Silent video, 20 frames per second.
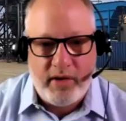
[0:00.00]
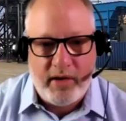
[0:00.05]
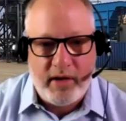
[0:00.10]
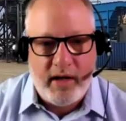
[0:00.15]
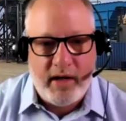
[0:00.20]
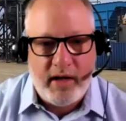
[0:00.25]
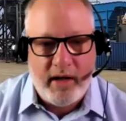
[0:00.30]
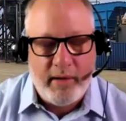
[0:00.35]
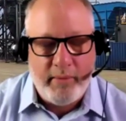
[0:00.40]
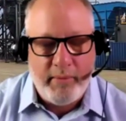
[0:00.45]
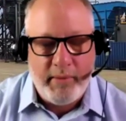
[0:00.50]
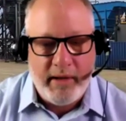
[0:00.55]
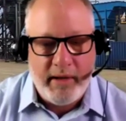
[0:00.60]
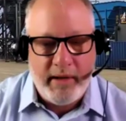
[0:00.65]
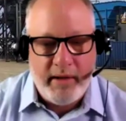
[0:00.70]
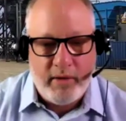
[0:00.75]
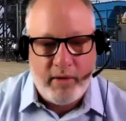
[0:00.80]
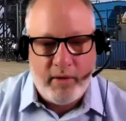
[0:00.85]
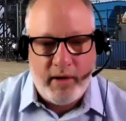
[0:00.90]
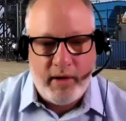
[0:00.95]

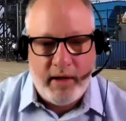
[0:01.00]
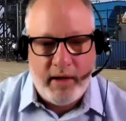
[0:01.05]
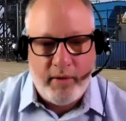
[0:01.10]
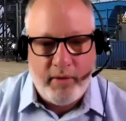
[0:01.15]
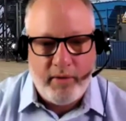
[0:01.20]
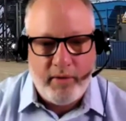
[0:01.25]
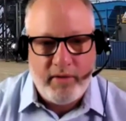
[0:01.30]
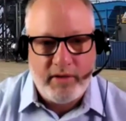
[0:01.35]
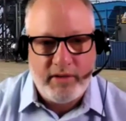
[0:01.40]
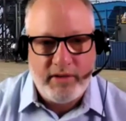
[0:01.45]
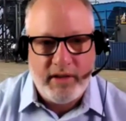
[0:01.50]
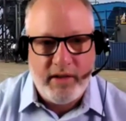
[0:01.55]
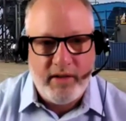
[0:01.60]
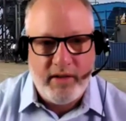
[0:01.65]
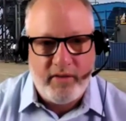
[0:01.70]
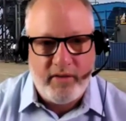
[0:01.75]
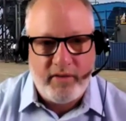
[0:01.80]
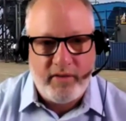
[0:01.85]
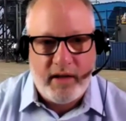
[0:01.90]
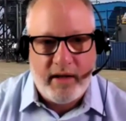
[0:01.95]
economy around the
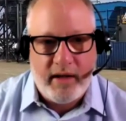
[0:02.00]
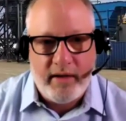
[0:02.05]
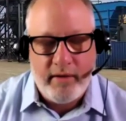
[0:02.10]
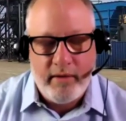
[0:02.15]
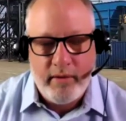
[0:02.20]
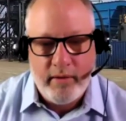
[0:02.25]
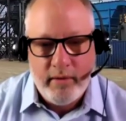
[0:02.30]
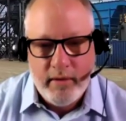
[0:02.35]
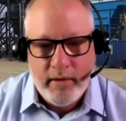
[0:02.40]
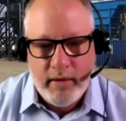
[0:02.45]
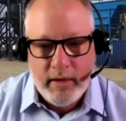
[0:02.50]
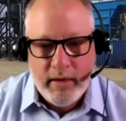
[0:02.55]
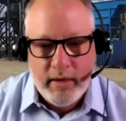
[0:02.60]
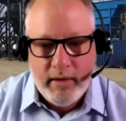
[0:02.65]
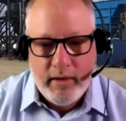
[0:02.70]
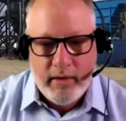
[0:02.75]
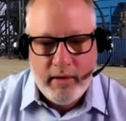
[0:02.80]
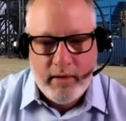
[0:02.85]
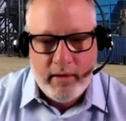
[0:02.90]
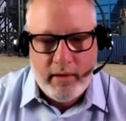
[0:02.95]
shingle side.
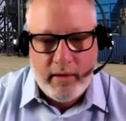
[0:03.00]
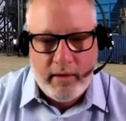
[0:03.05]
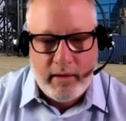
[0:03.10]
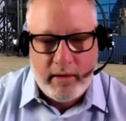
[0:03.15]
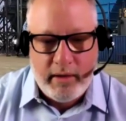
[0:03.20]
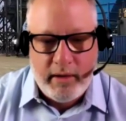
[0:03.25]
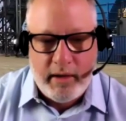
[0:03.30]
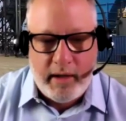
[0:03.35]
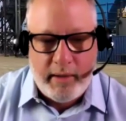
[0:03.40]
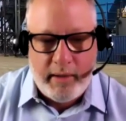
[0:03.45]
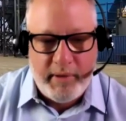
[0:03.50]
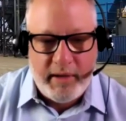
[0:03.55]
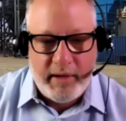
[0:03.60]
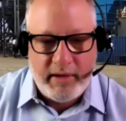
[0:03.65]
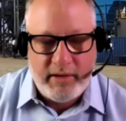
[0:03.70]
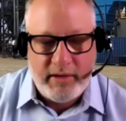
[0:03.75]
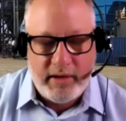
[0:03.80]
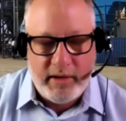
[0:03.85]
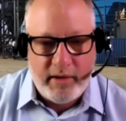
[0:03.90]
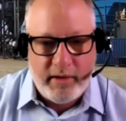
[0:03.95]
I
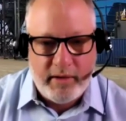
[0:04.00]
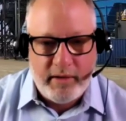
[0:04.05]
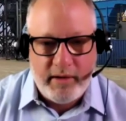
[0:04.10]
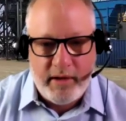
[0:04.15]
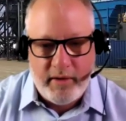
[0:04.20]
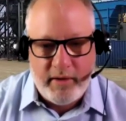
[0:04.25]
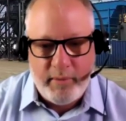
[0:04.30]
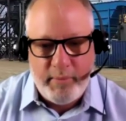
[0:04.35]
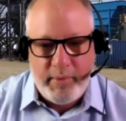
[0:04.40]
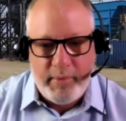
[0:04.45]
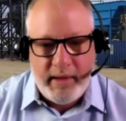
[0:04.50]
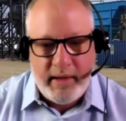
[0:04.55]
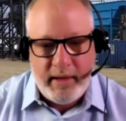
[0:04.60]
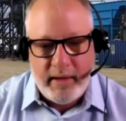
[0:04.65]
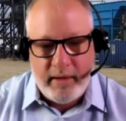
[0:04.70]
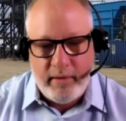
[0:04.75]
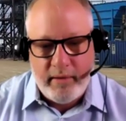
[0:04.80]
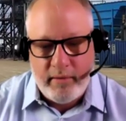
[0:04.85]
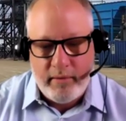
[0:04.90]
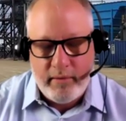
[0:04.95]
mentioned, the
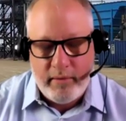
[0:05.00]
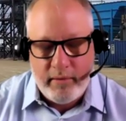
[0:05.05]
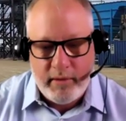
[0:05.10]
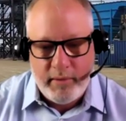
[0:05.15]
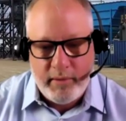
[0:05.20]
Beacon